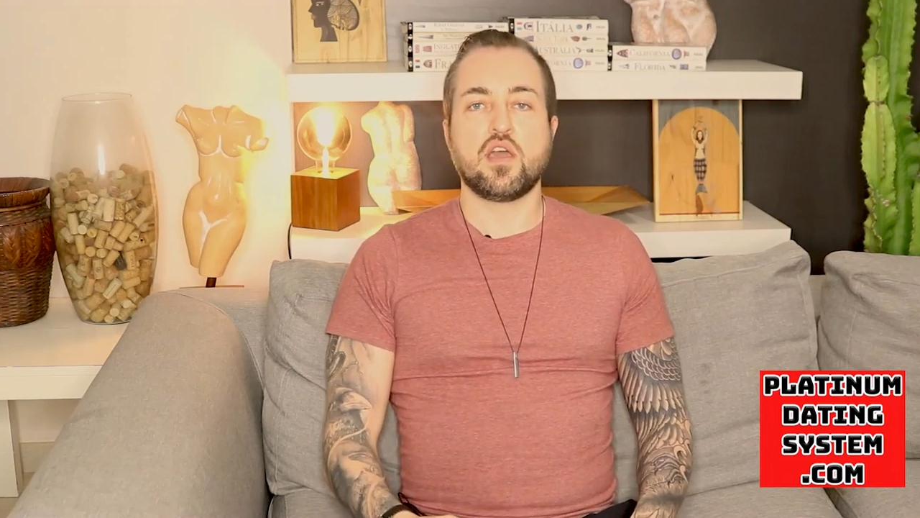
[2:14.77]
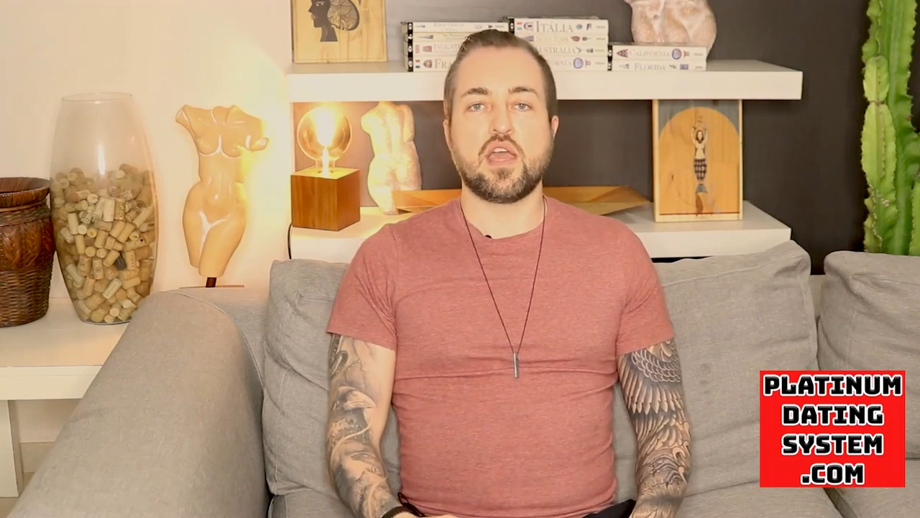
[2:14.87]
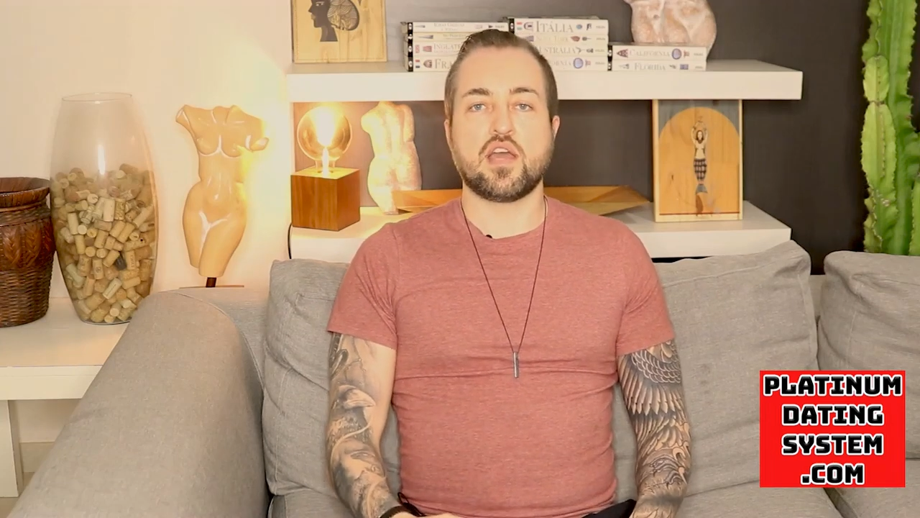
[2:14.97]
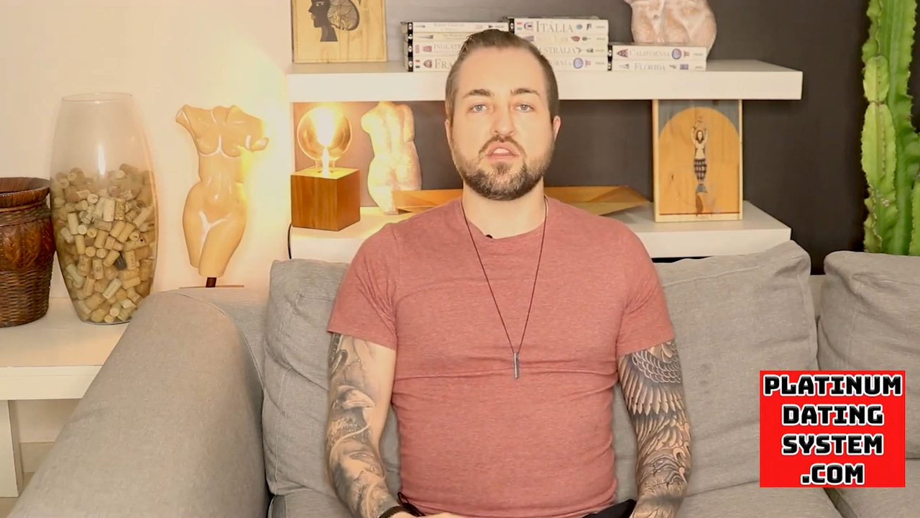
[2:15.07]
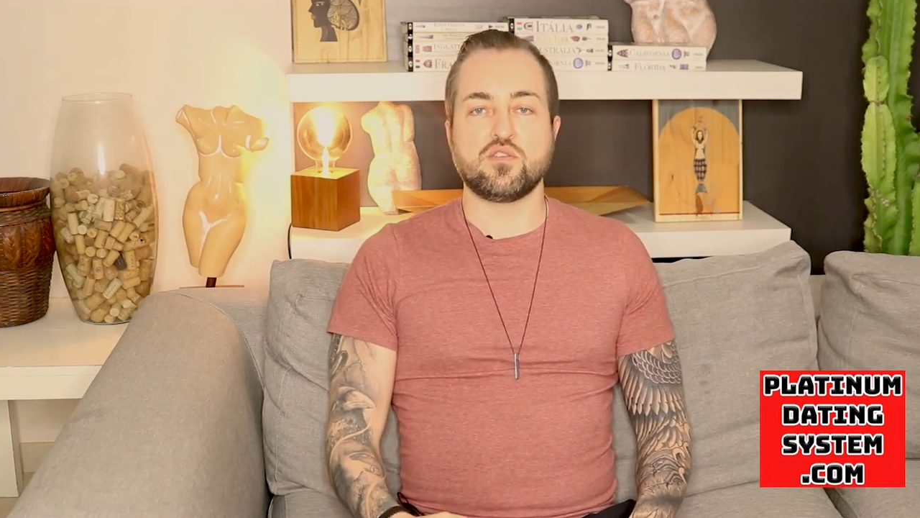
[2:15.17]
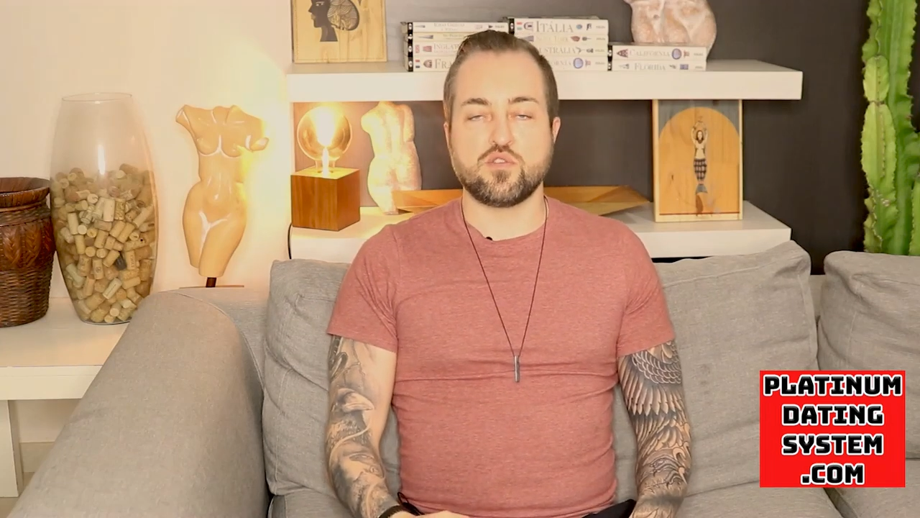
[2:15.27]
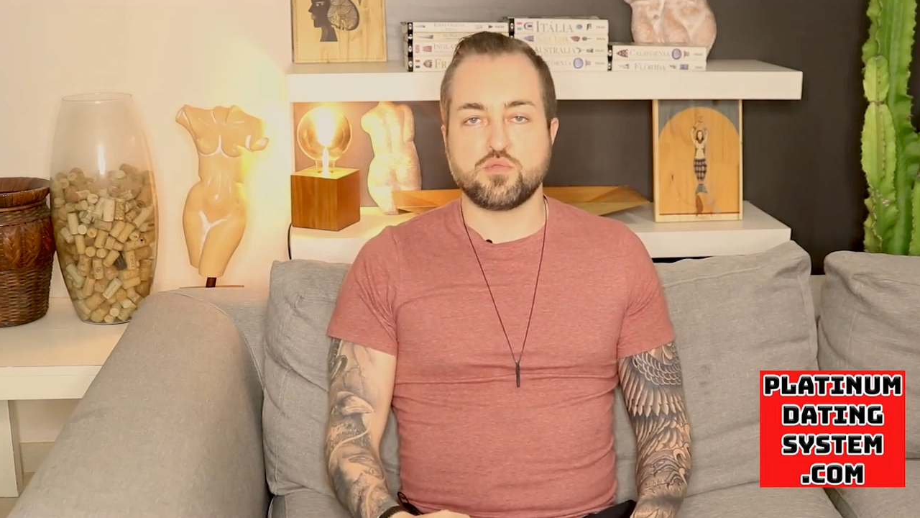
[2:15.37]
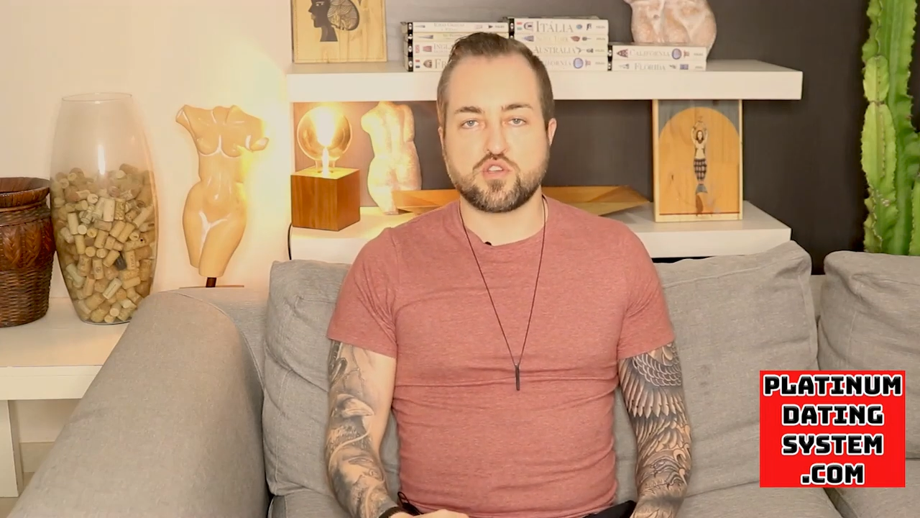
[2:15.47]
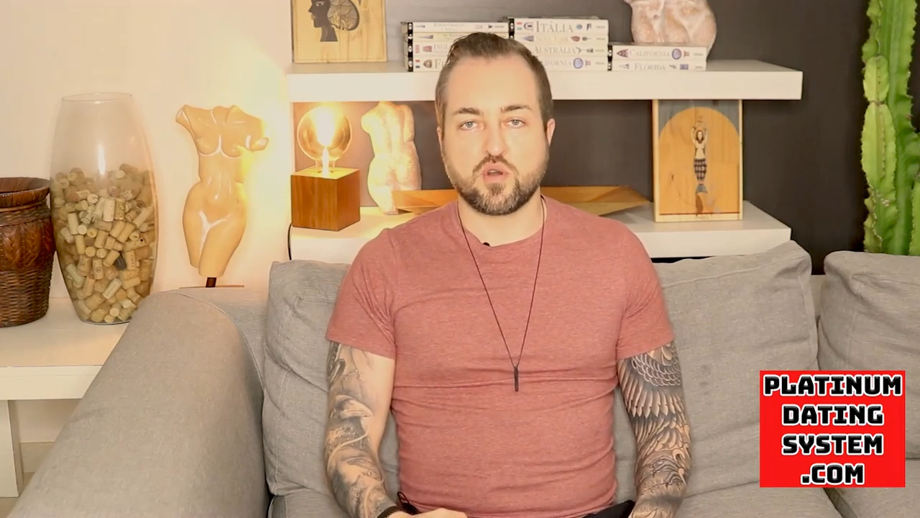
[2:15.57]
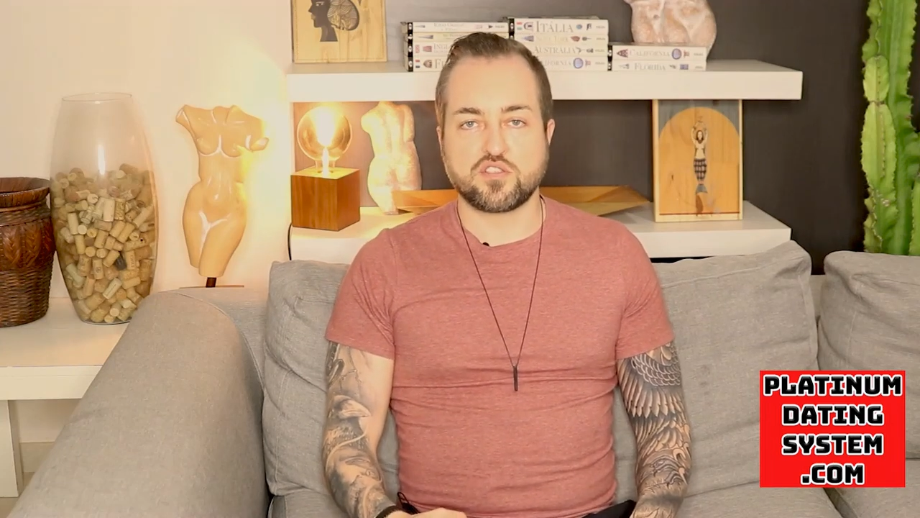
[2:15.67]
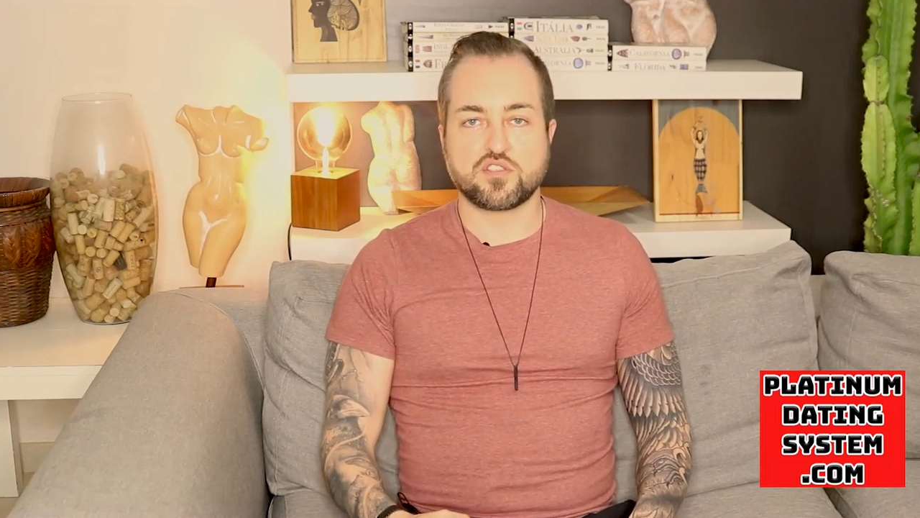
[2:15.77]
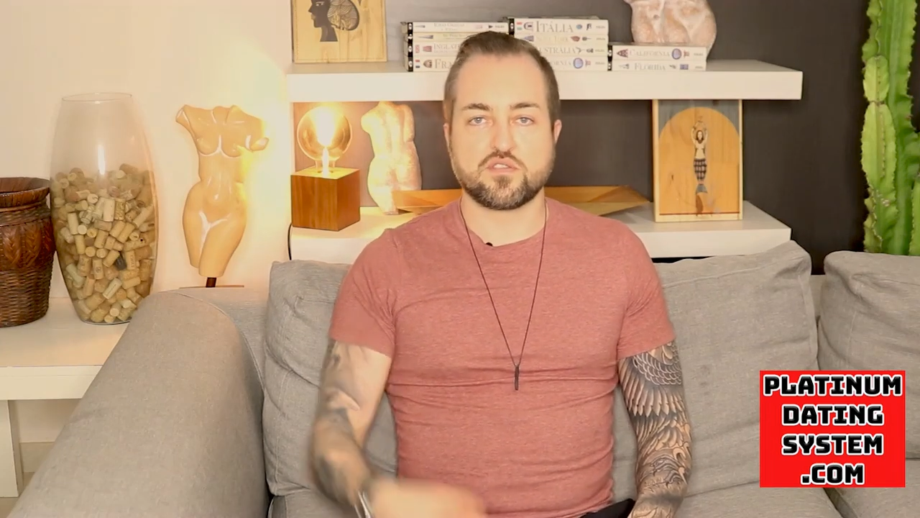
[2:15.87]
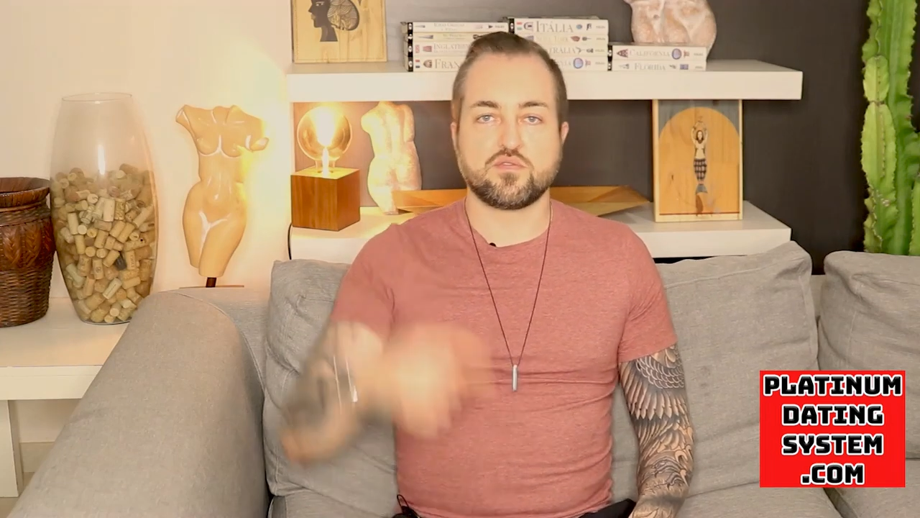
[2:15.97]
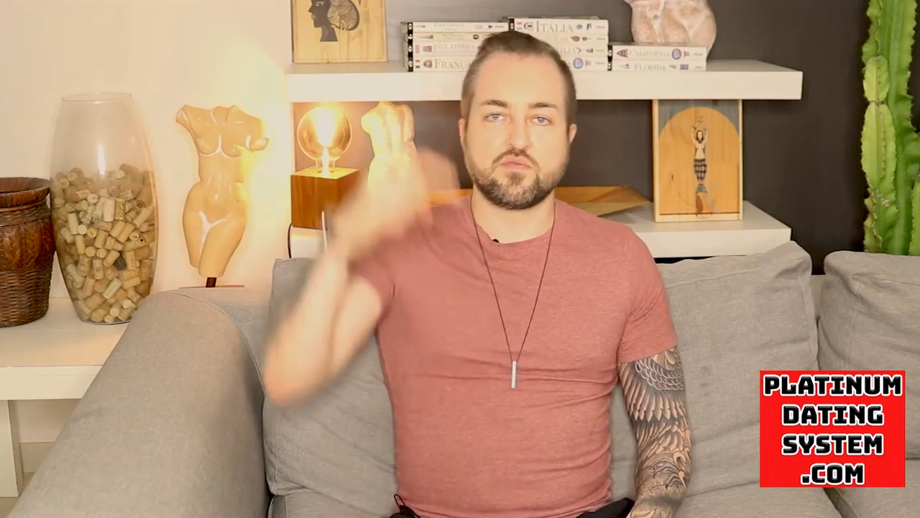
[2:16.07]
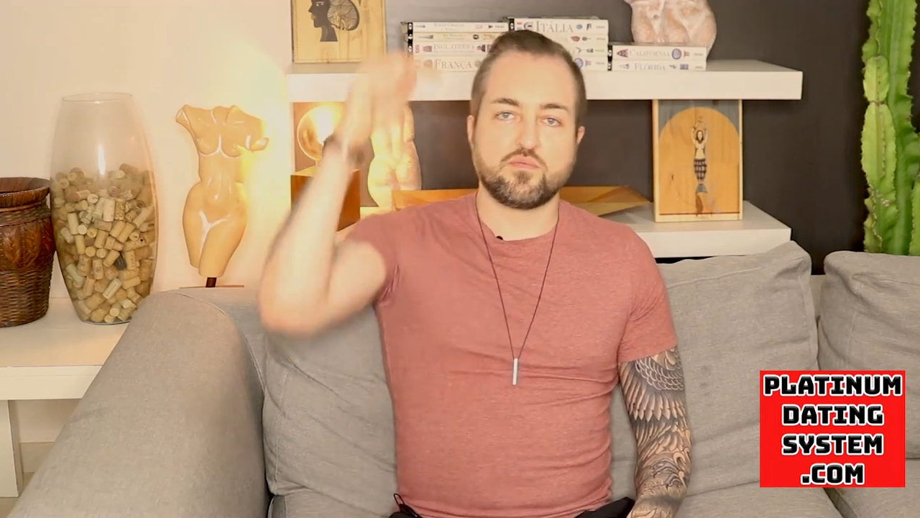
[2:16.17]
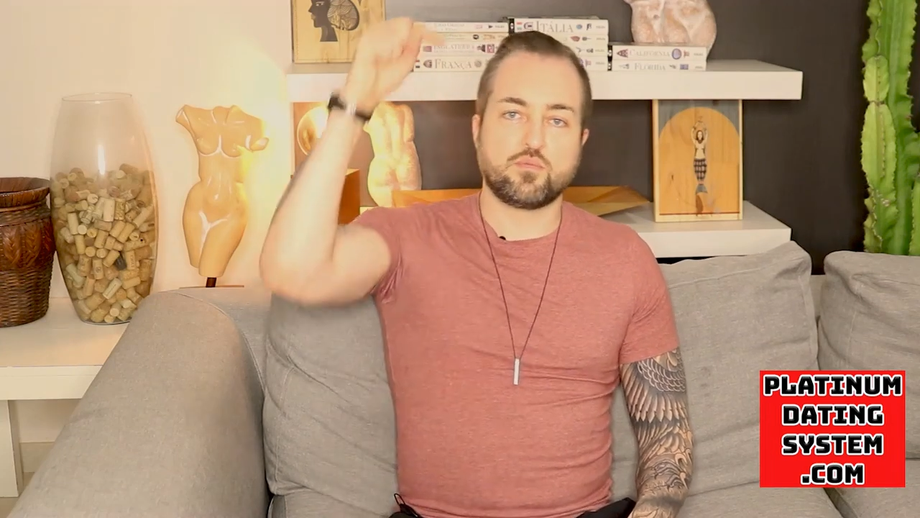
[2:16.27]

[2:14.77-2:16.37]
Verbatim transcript: and YouTube Shorts.